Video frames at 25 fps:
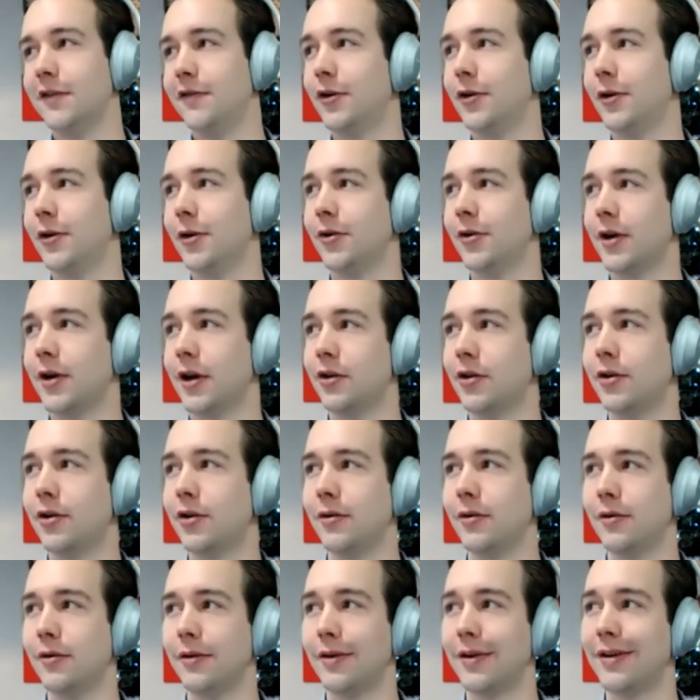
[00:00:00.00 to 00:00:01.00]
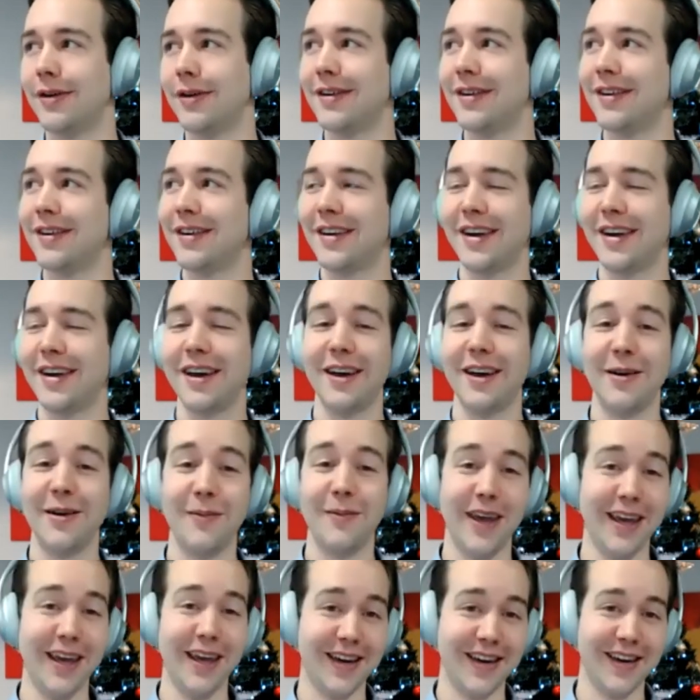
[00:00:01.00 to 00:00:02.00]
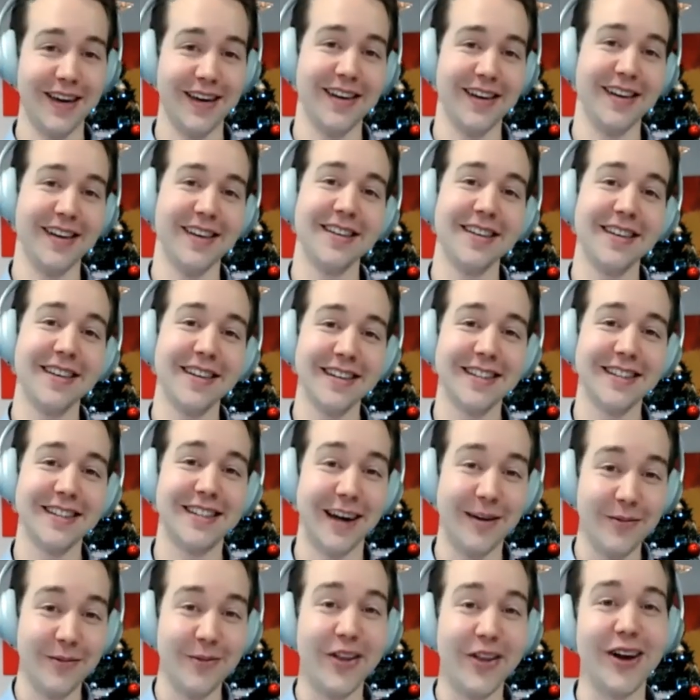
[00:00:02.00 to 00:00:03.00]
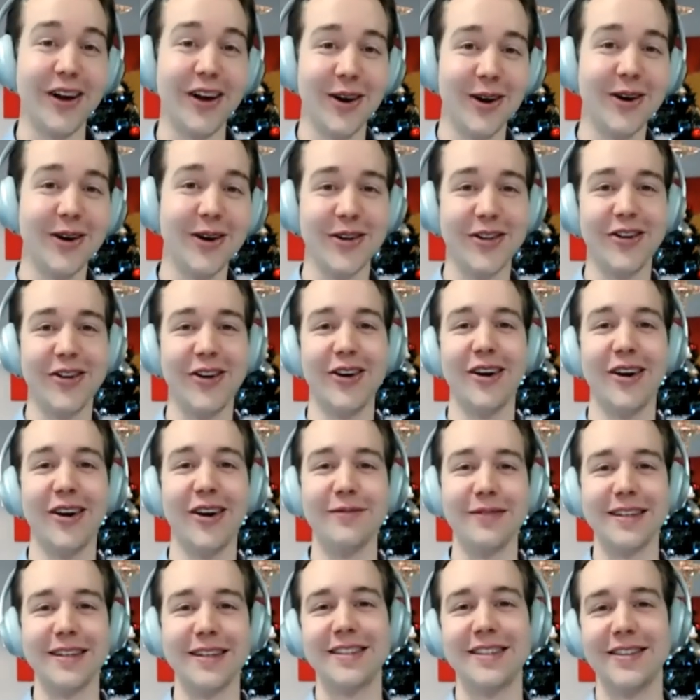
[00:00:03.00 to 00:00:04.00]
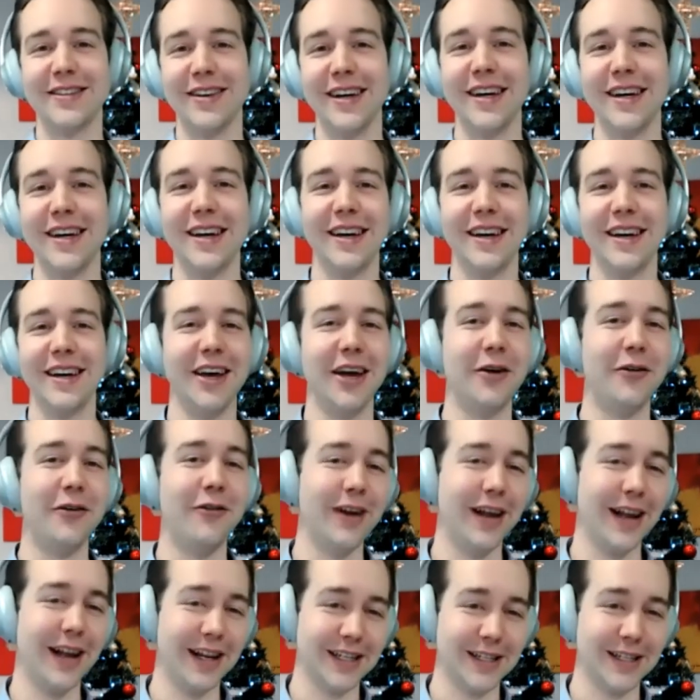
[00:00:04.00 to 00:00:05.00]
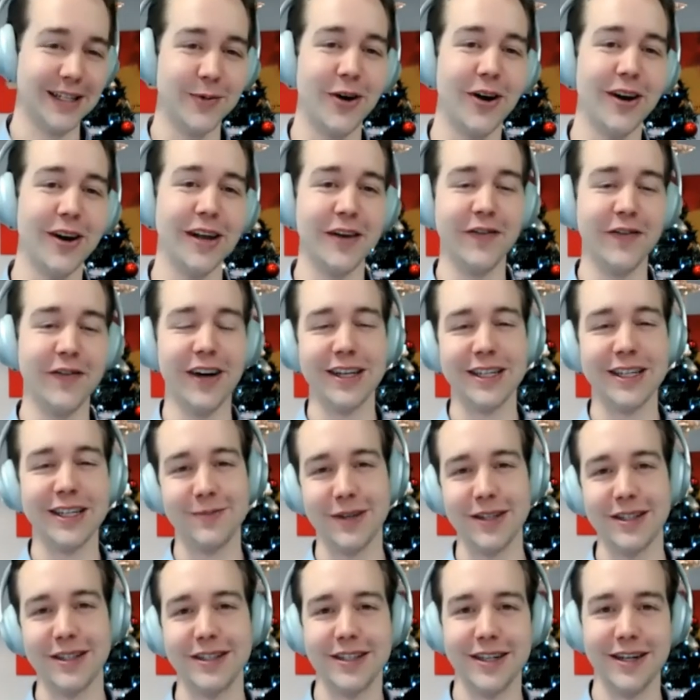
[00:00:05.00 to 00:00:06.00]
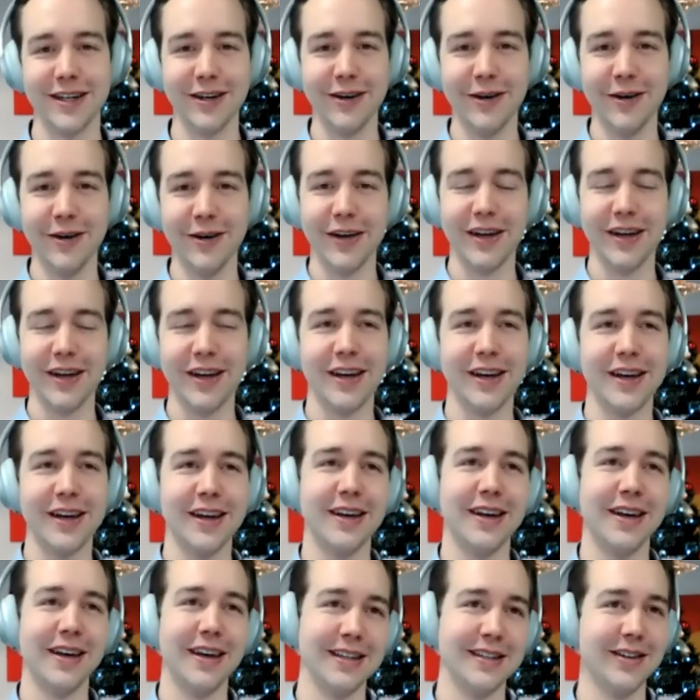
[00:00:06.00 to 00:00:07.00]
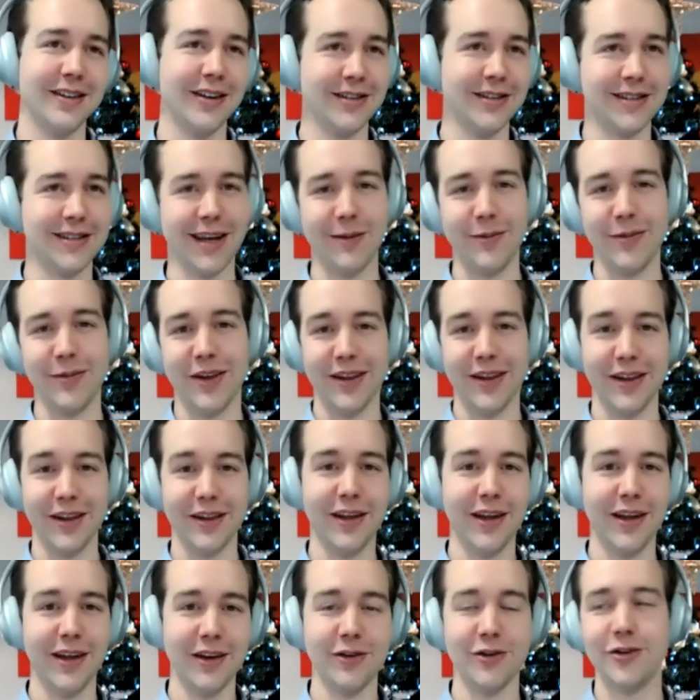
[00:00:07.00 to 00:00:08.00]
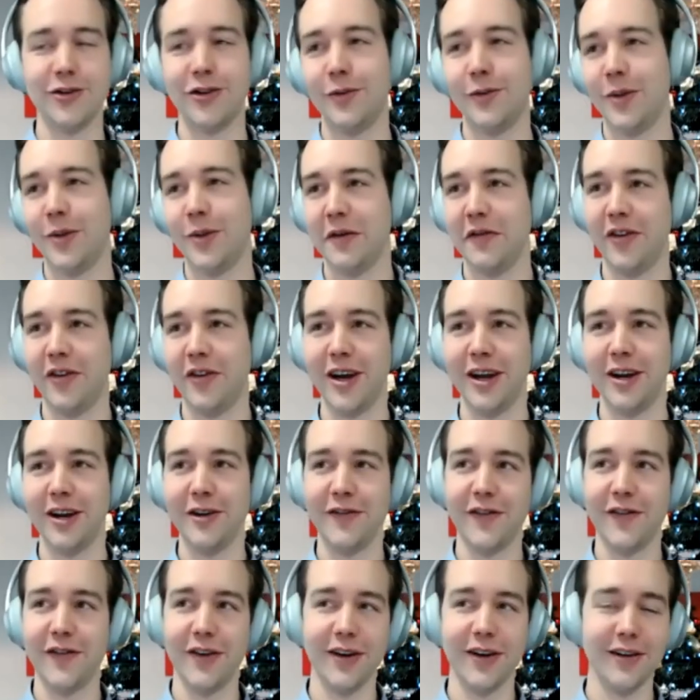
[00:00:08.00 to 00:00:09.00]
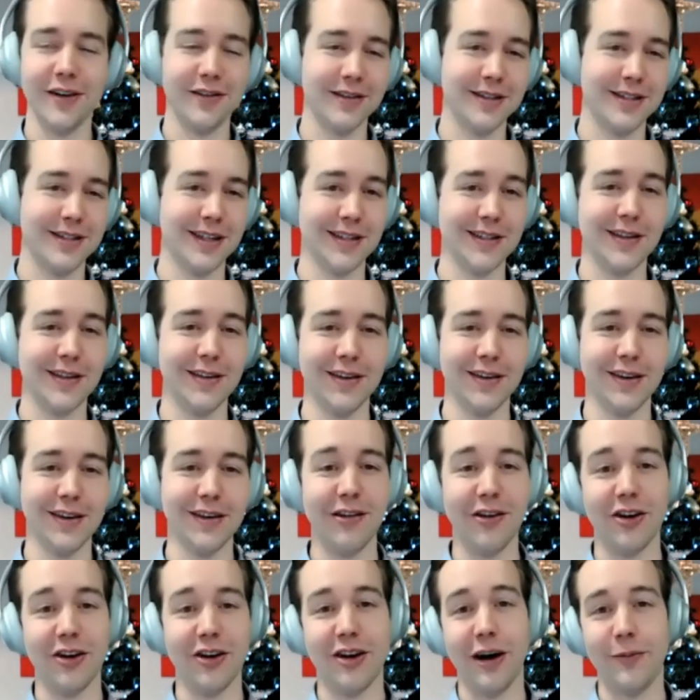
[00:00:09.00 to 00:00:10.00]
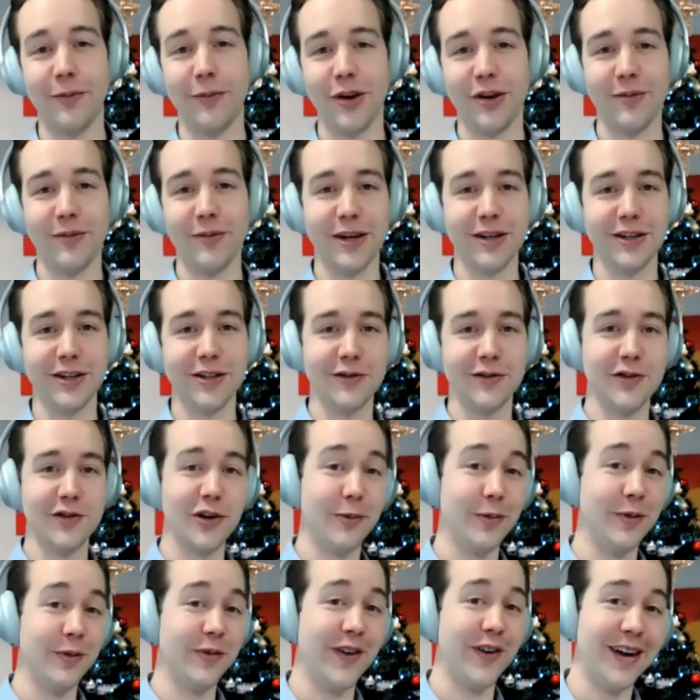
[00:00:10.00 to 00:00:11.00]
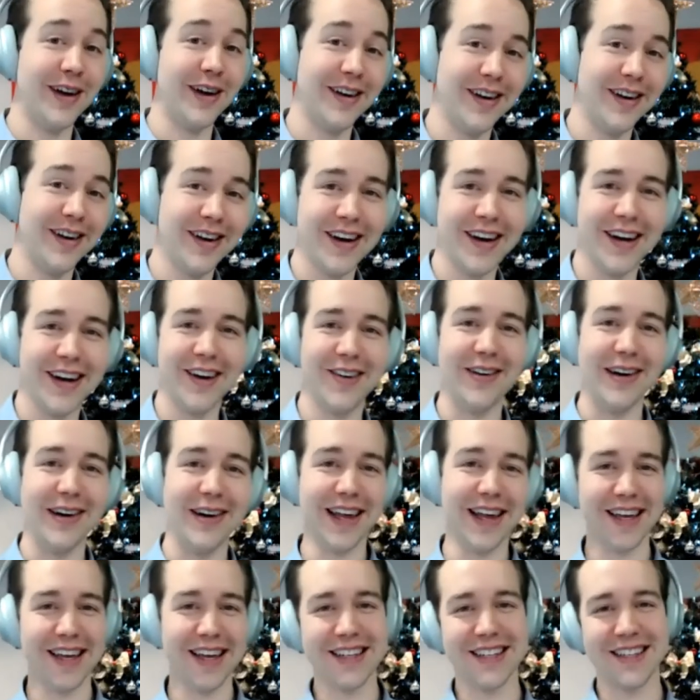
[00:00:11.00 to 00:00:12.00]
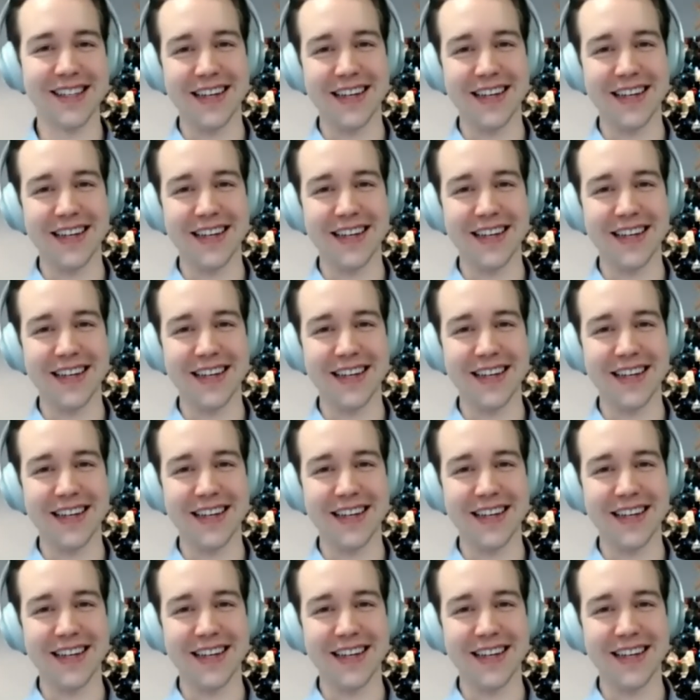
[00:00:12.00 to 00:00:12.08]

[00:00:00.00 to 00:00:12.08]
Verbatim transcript: if you're looking to make uh, something long term It's a, a, really small investment. So mm. it's not something that uh, you should be afraid of. Uh, just a, a, couple of months of Shopify, really. Mm.